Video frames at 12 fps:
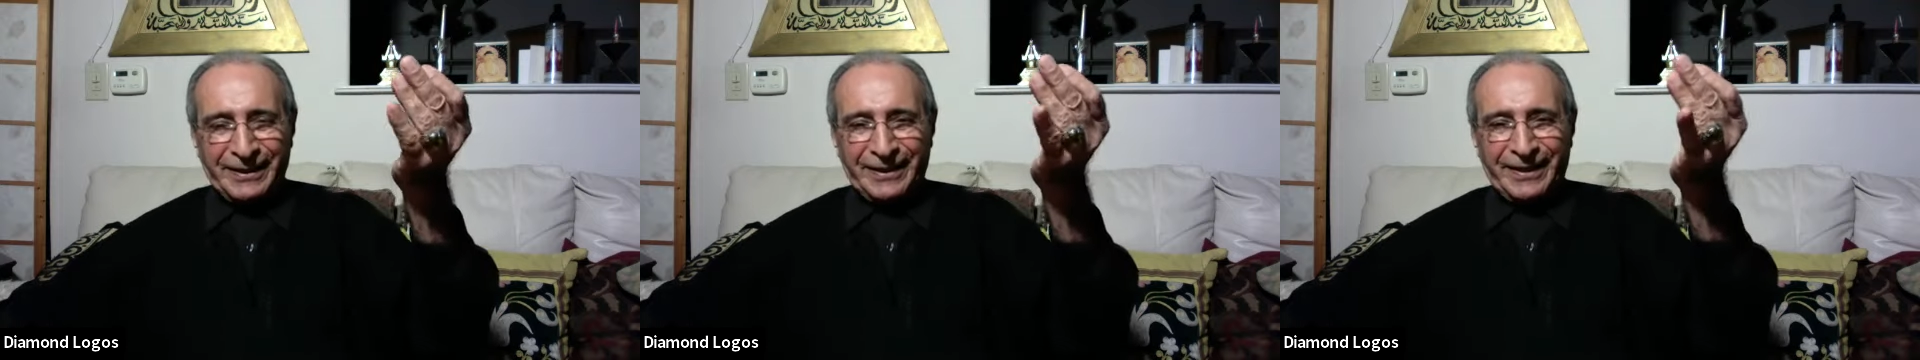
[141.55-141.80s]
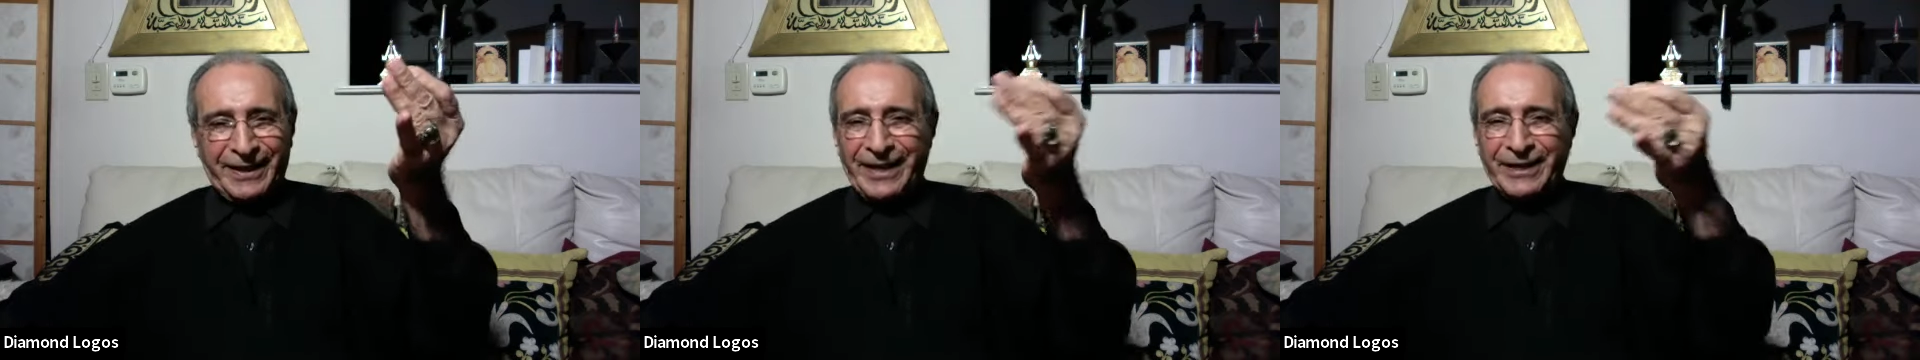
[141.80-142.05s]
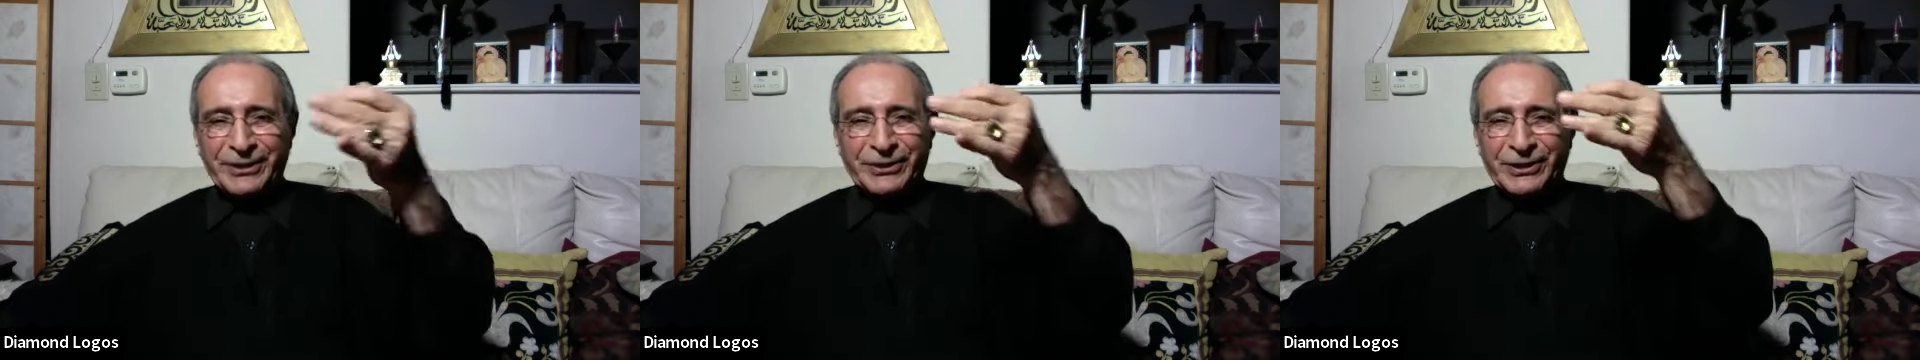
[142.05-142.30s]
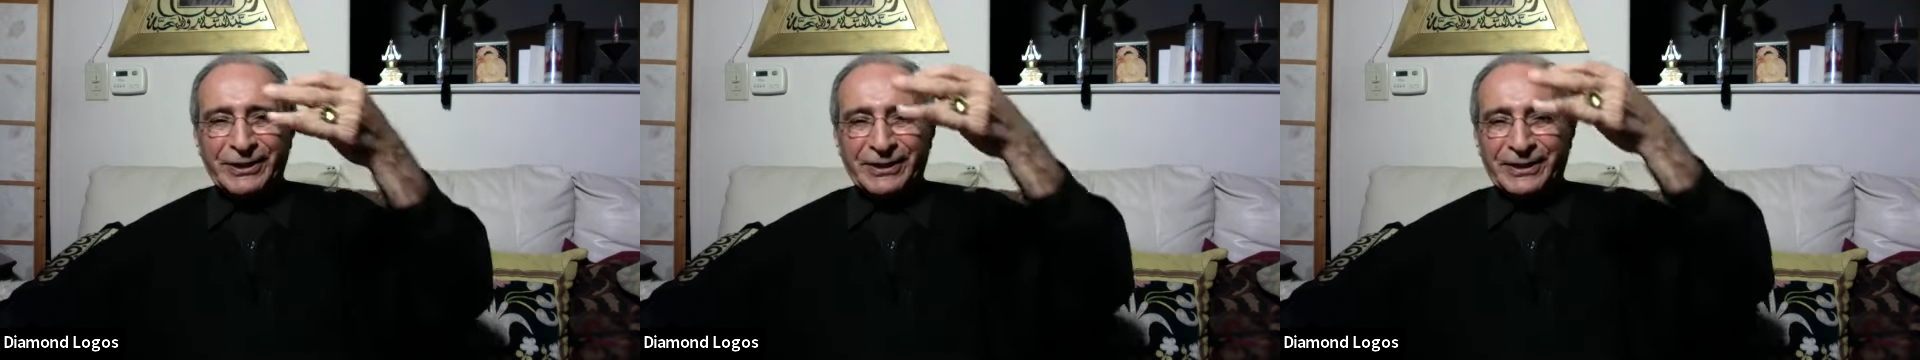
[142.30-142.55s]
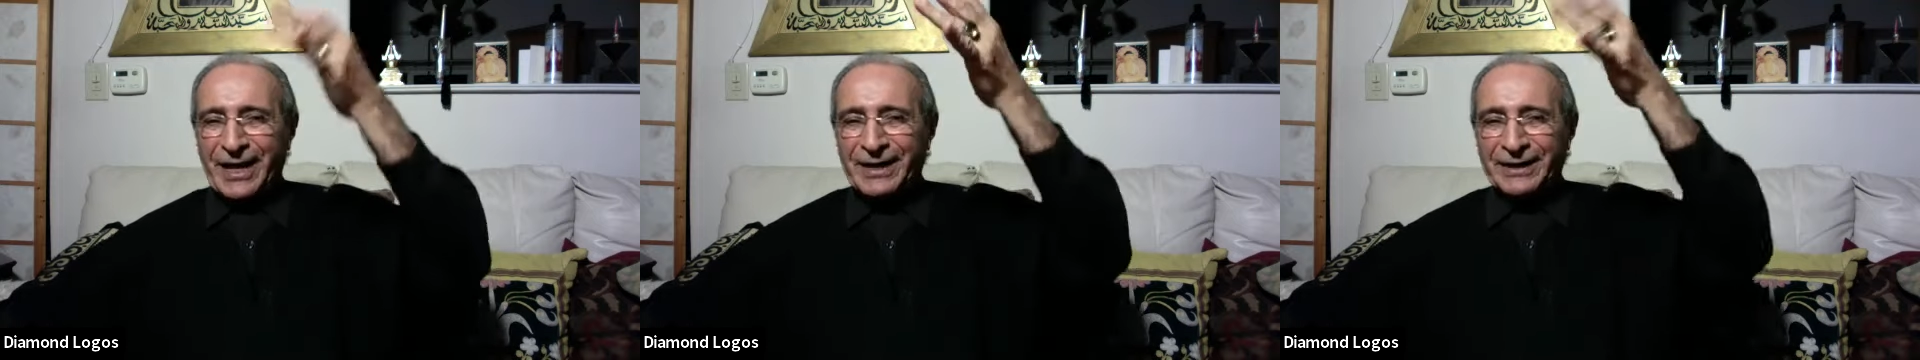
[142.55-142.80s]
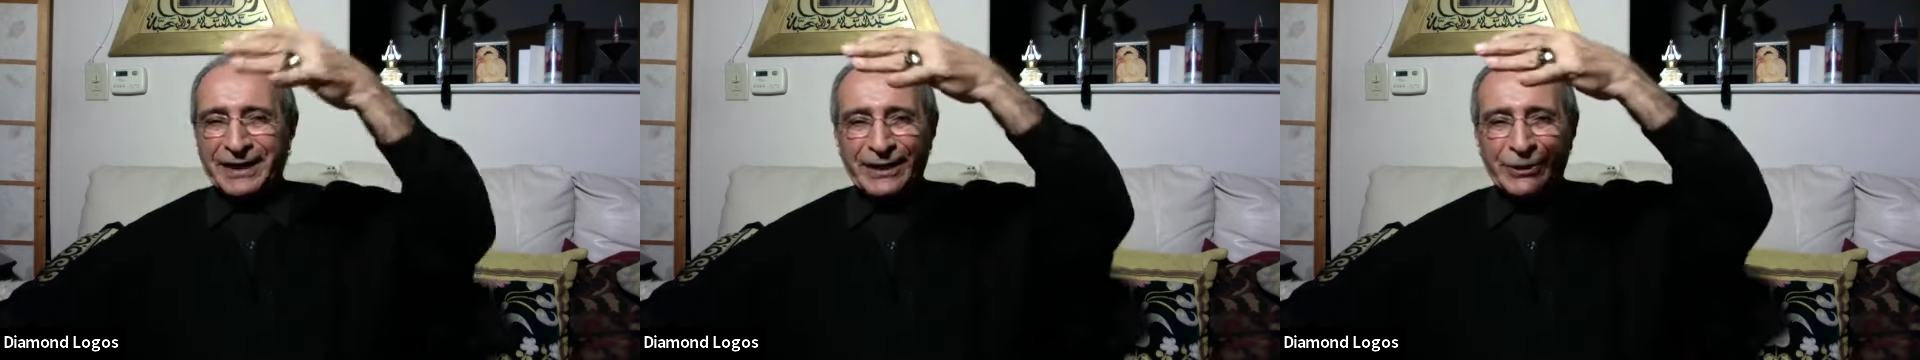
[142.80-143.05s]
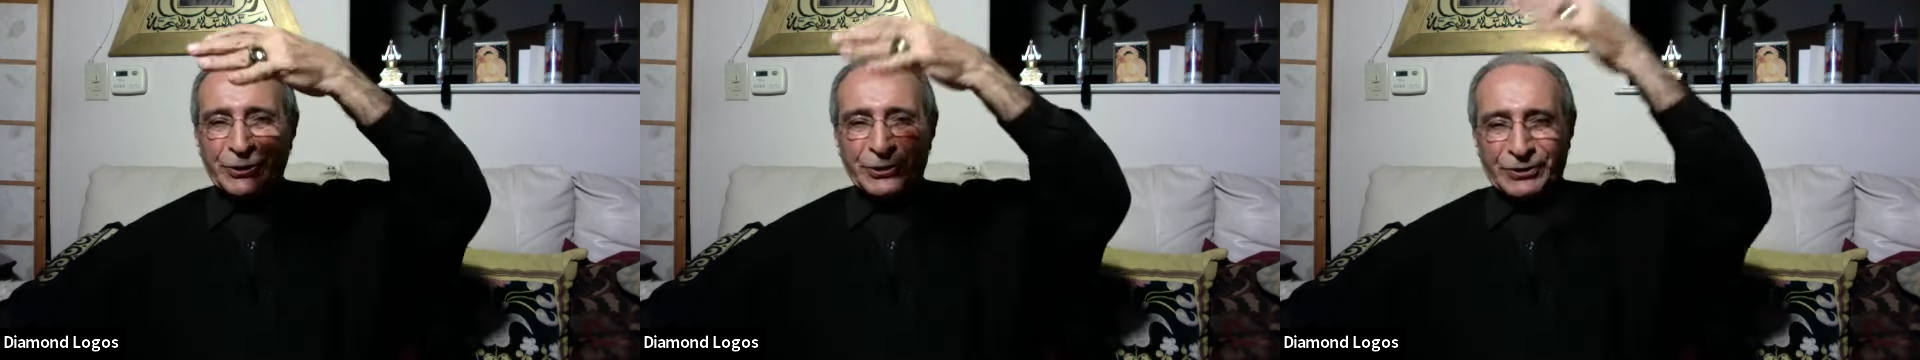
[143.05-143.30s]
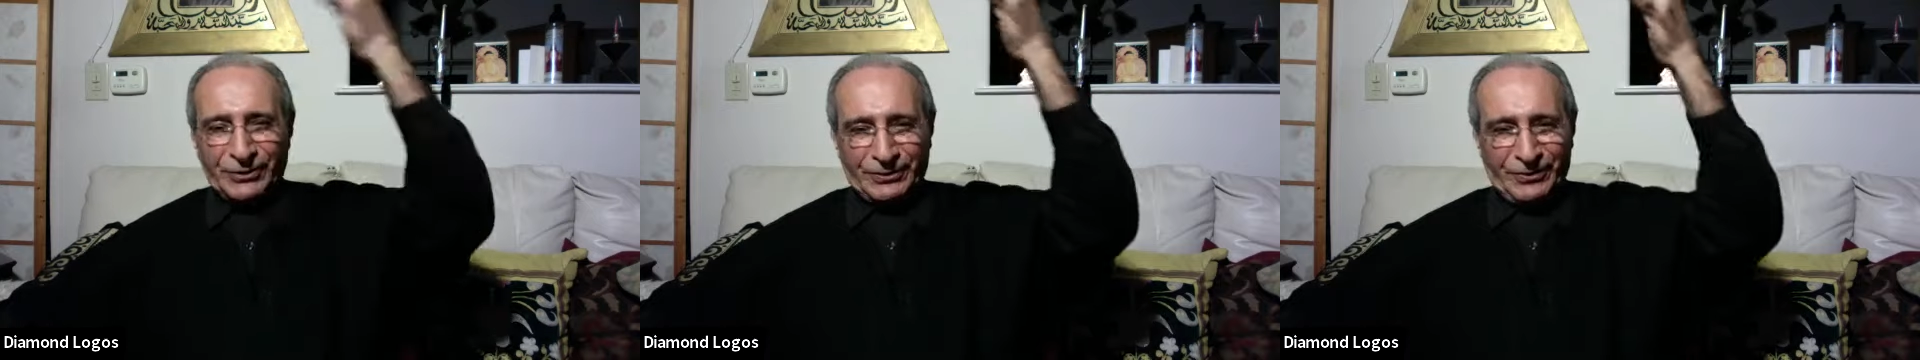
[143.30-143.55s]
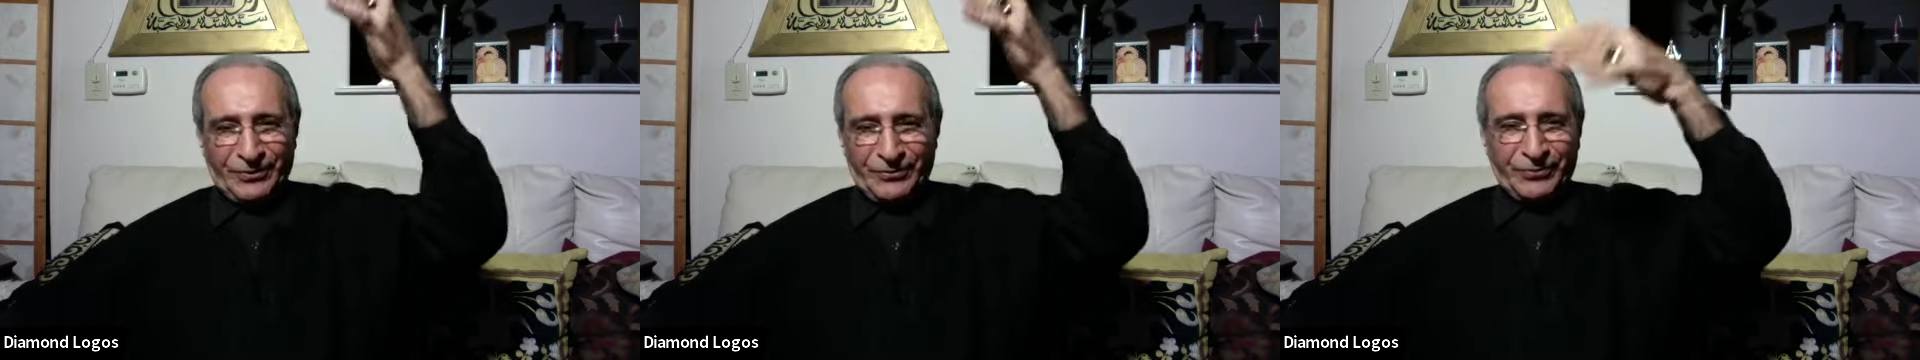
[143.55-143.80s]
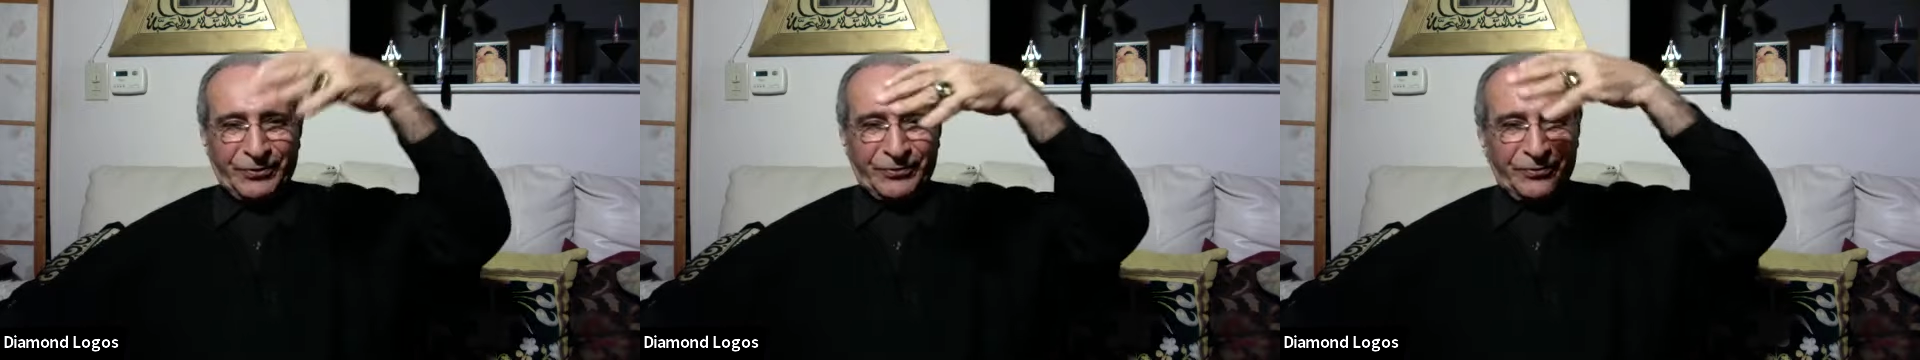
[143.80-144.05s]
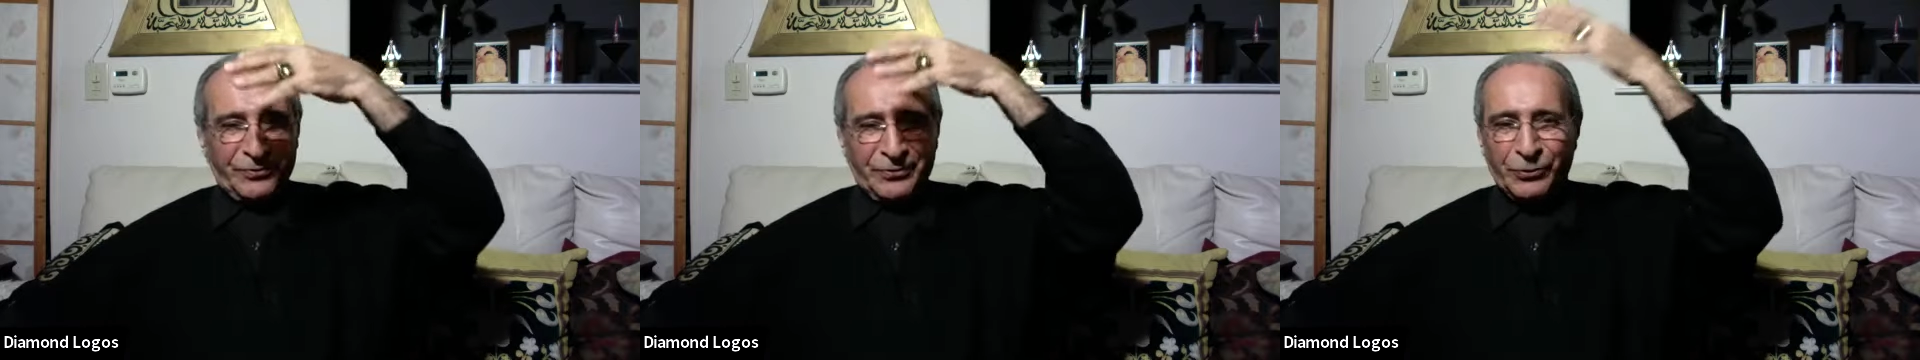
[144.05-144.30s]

the angel, the archangel of